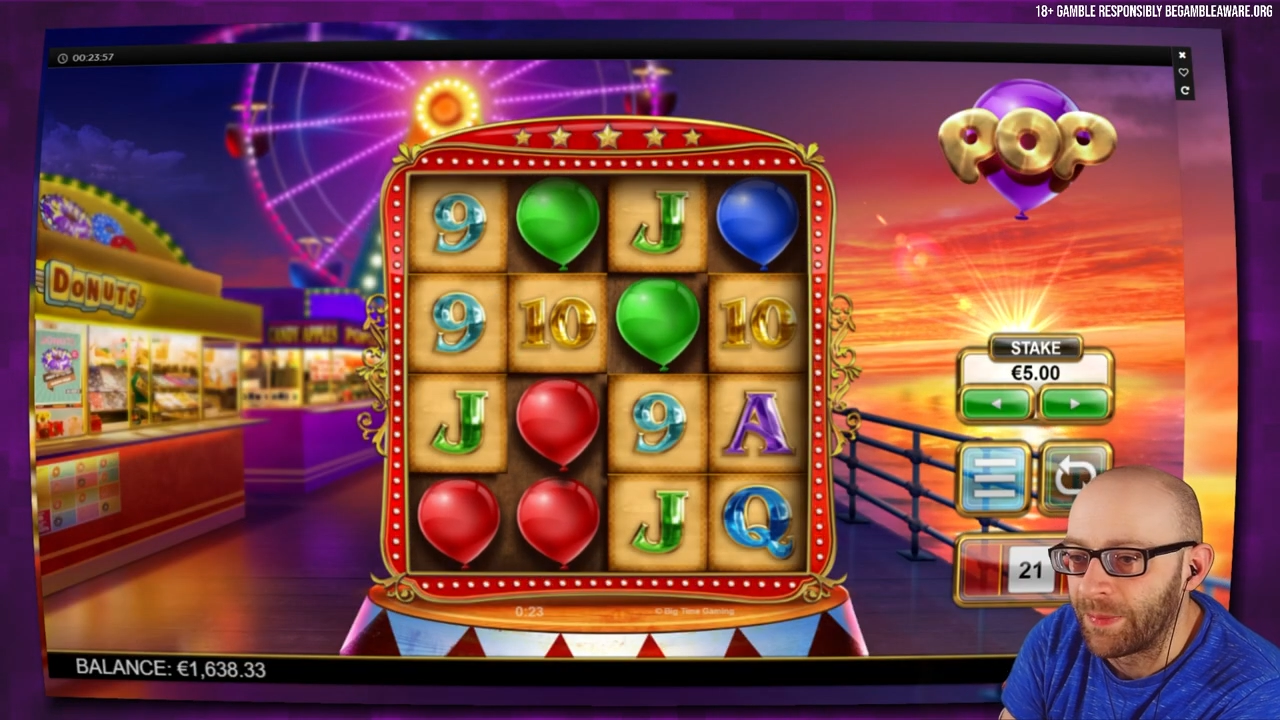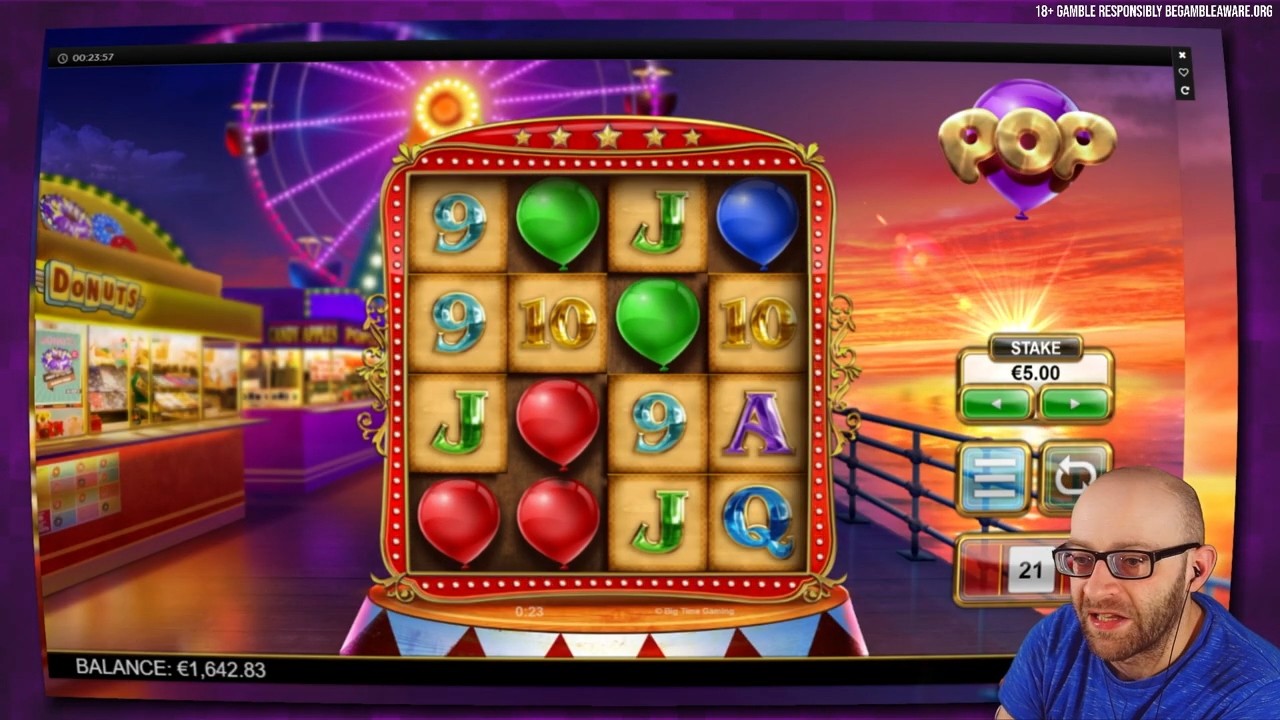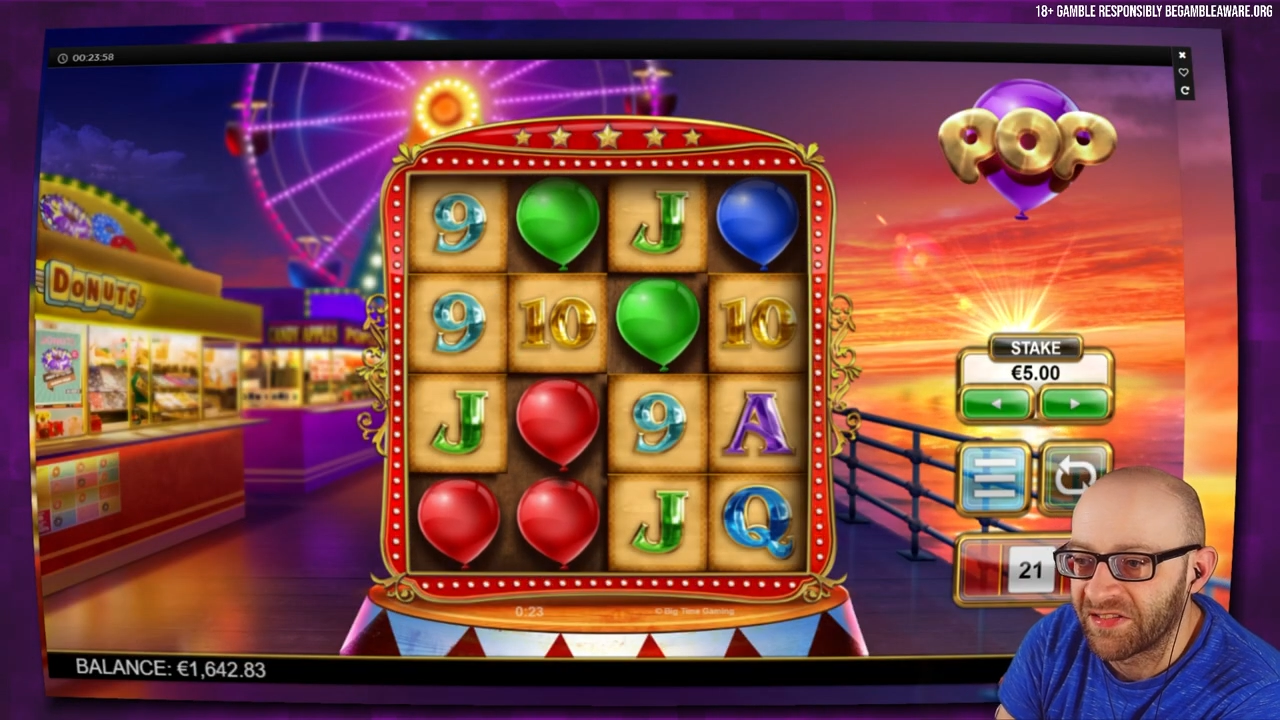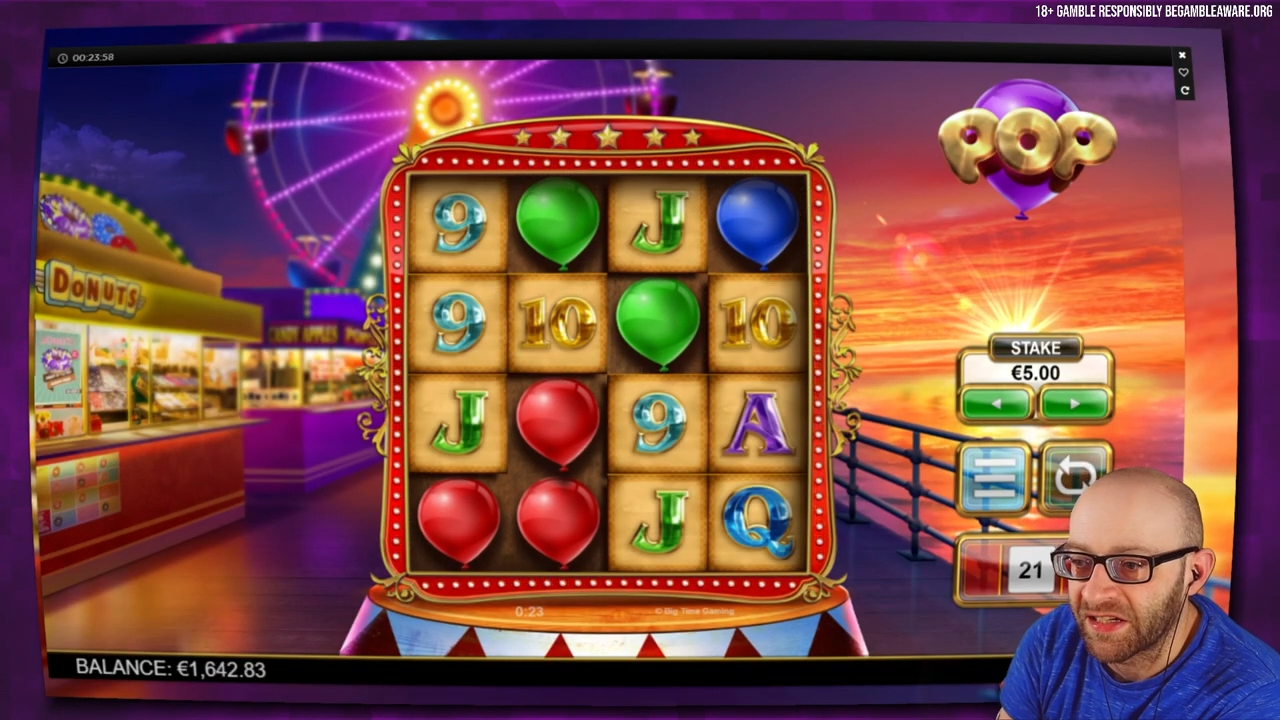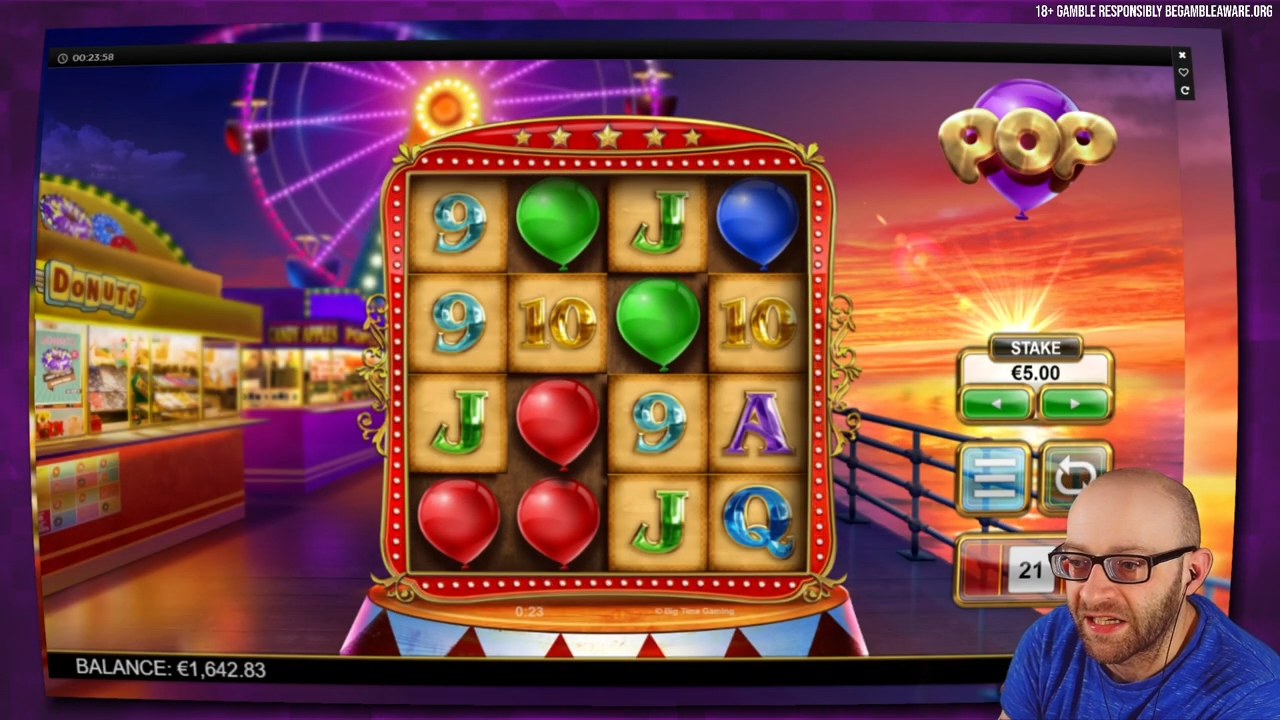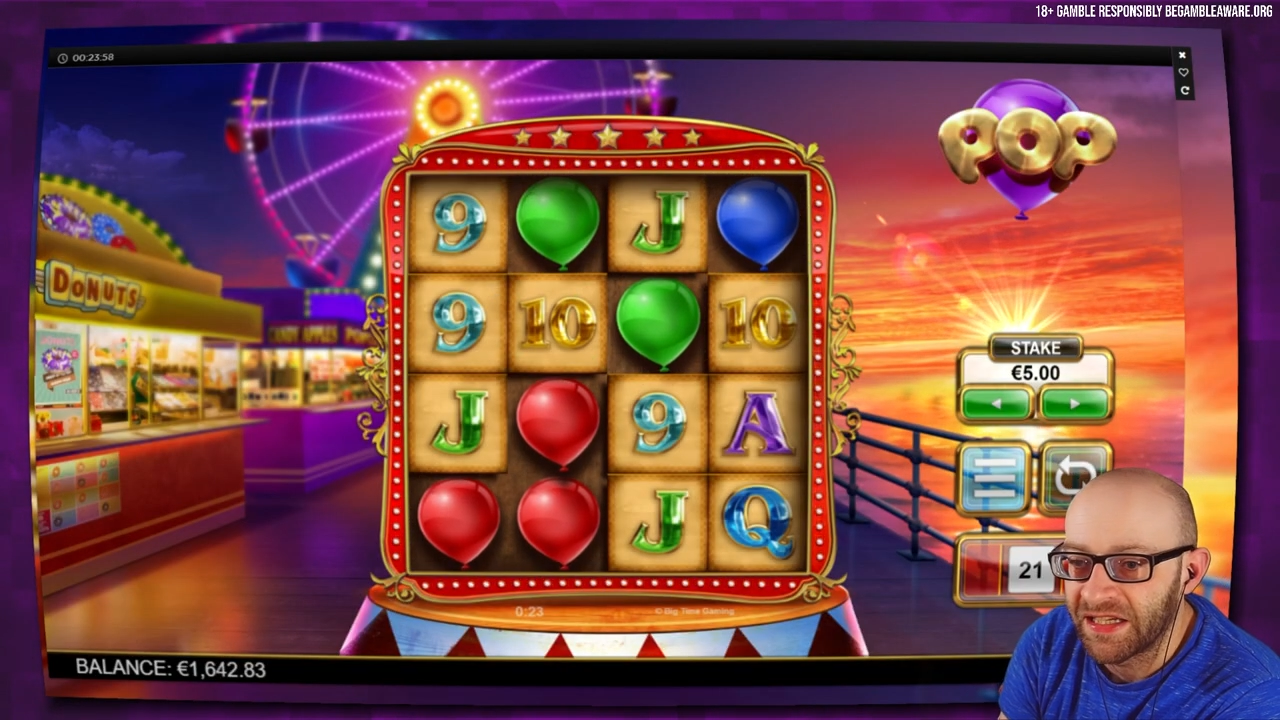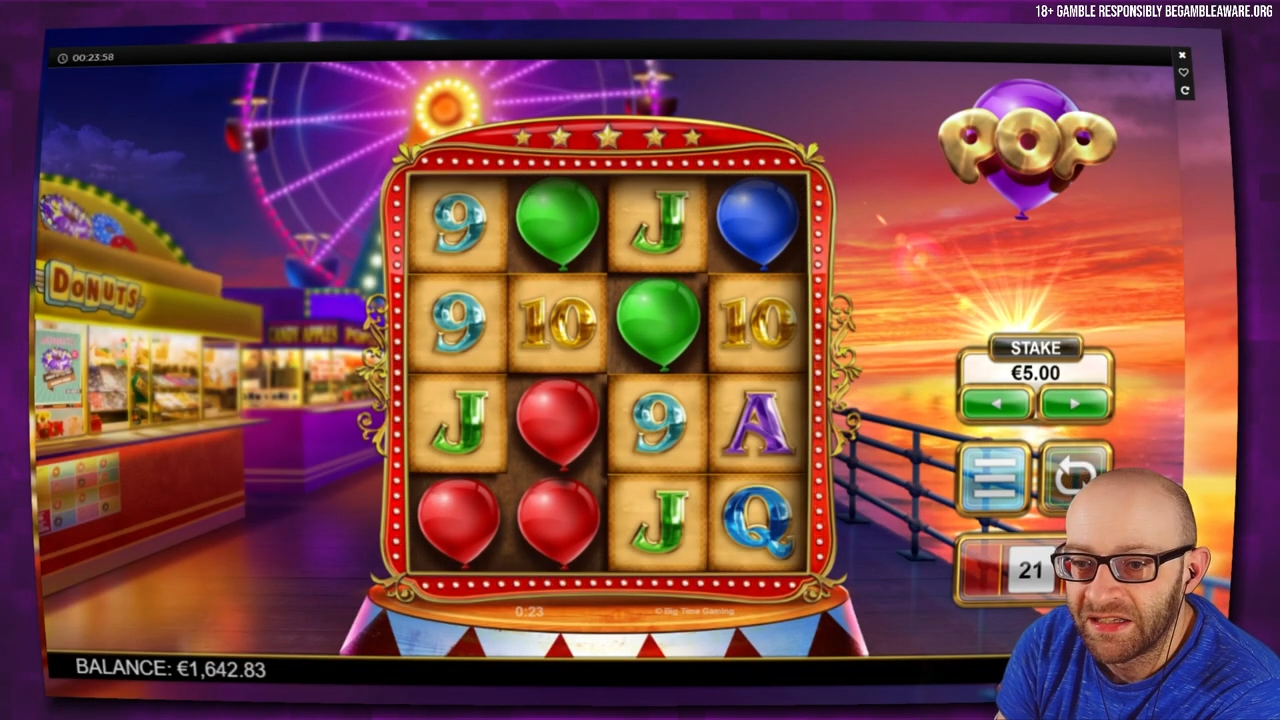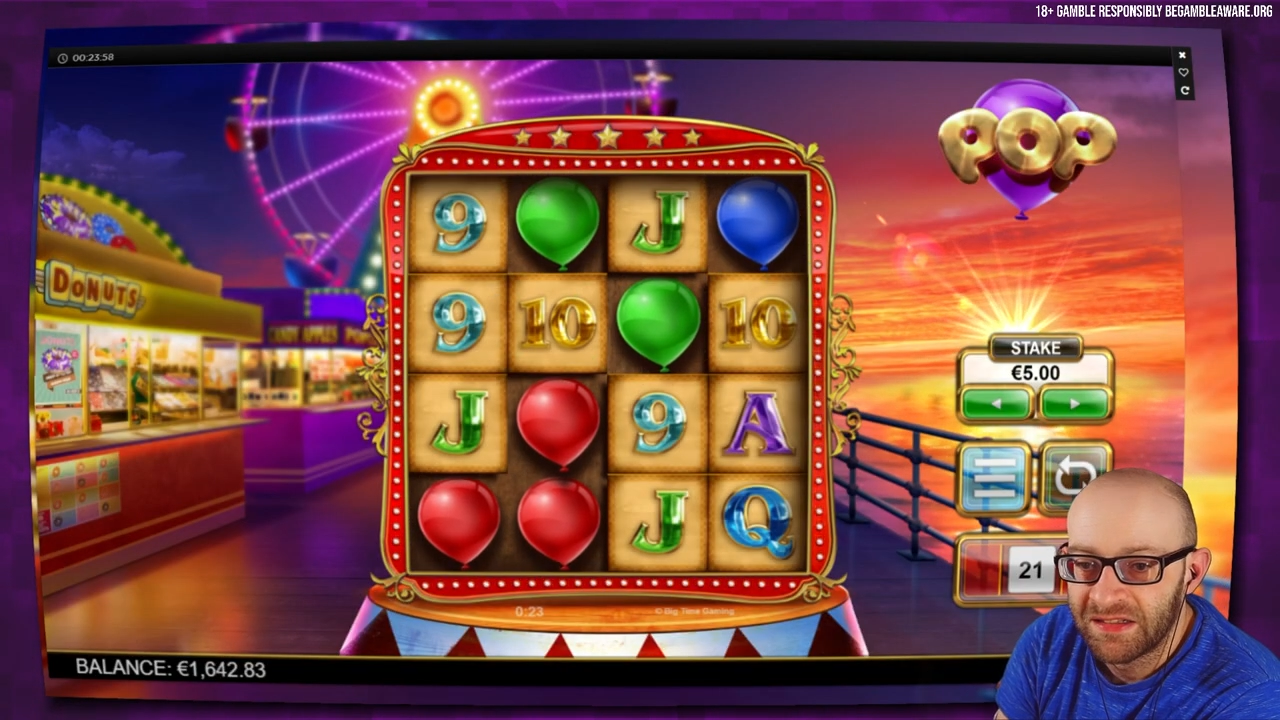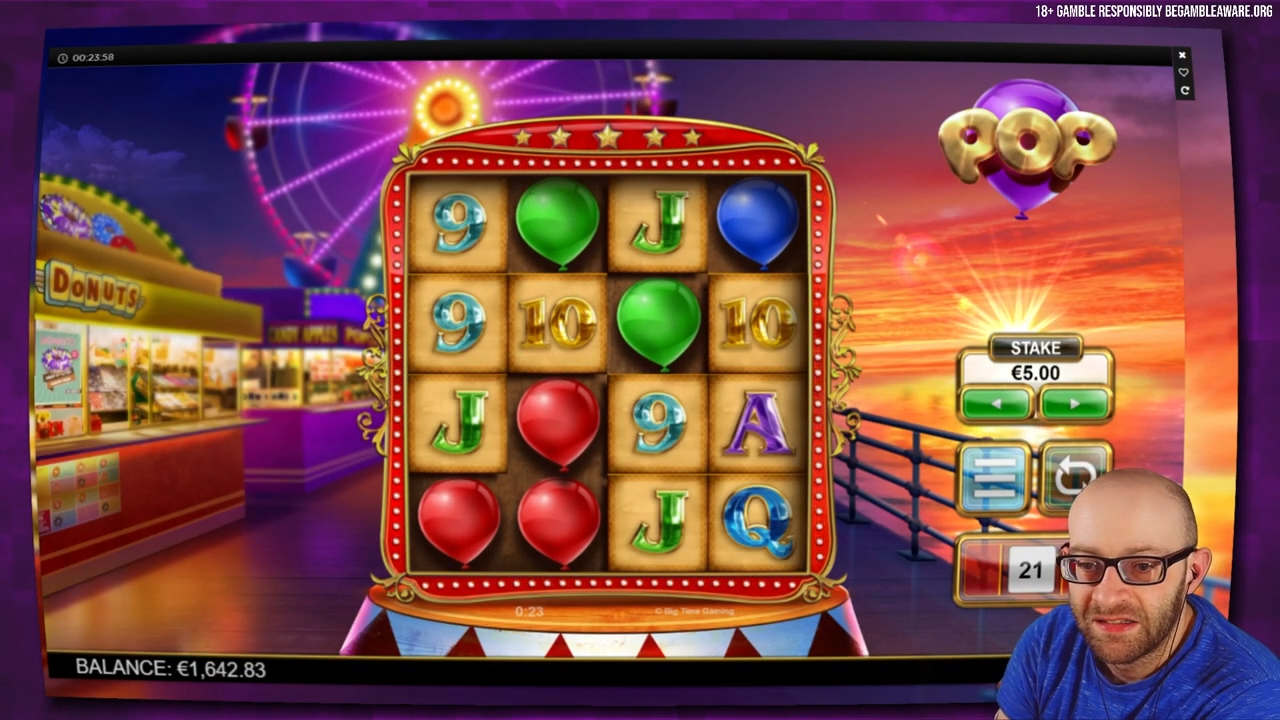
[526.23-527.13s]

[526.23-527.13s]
basically.